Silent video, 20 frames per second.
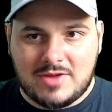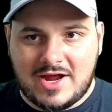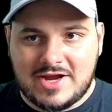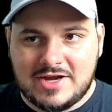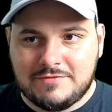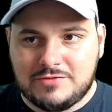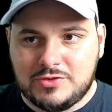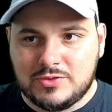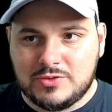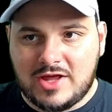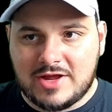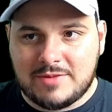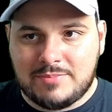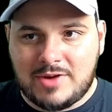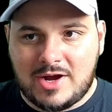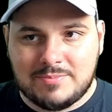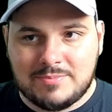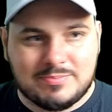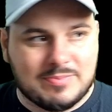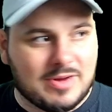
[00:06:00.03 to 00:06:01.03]
if you, like,
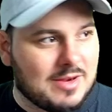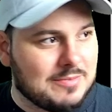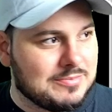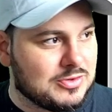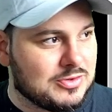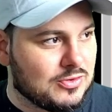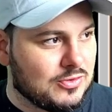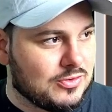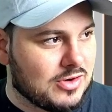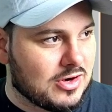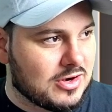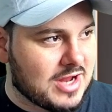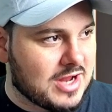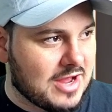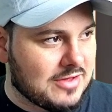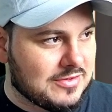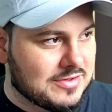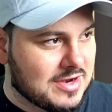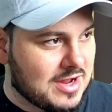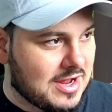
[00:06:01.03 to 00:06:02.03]
Pop Bombed your own
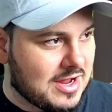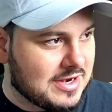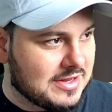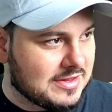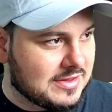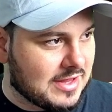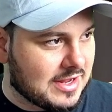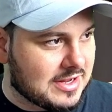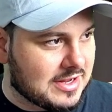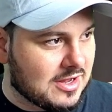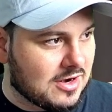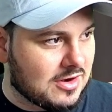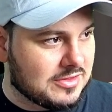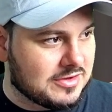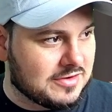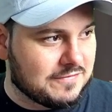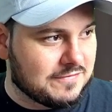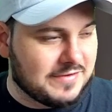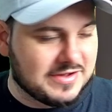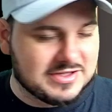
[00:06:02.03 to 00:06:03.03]
Archaludon and, like, got all the
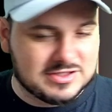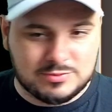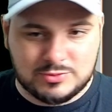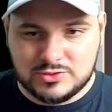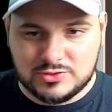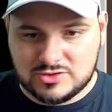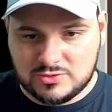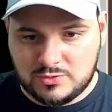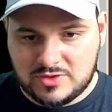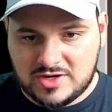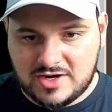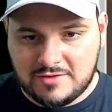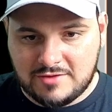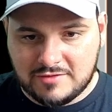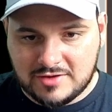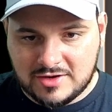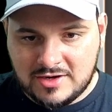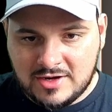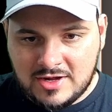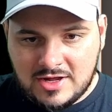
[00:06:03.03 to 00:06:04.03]
defense boosts or
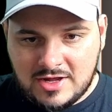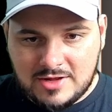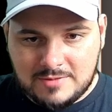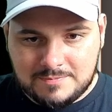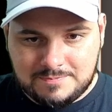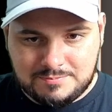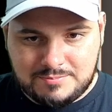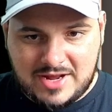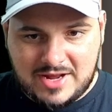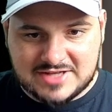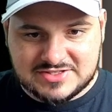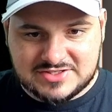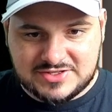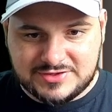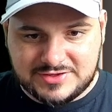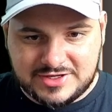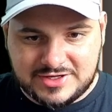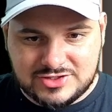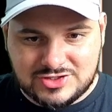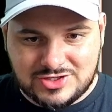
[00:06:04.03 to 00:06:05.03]
whatever.
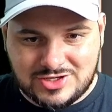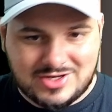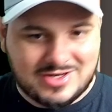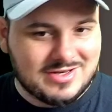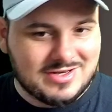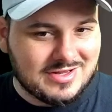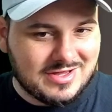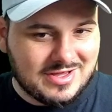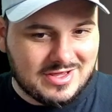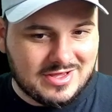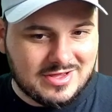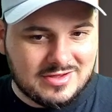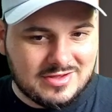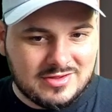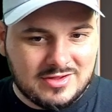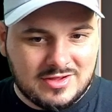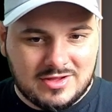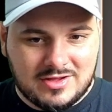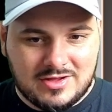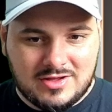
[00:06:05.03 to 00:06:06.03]
Basculegion,
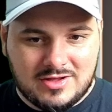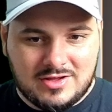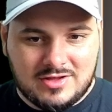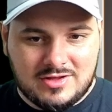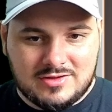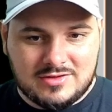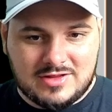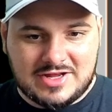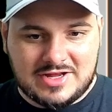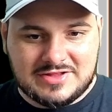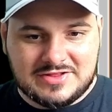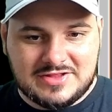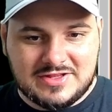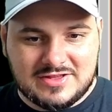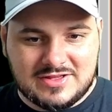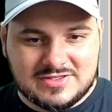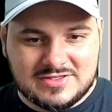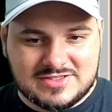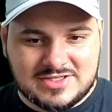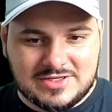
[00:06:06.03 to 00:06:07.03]
Like,
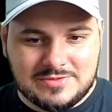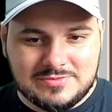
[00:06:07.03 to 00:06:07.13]
this seems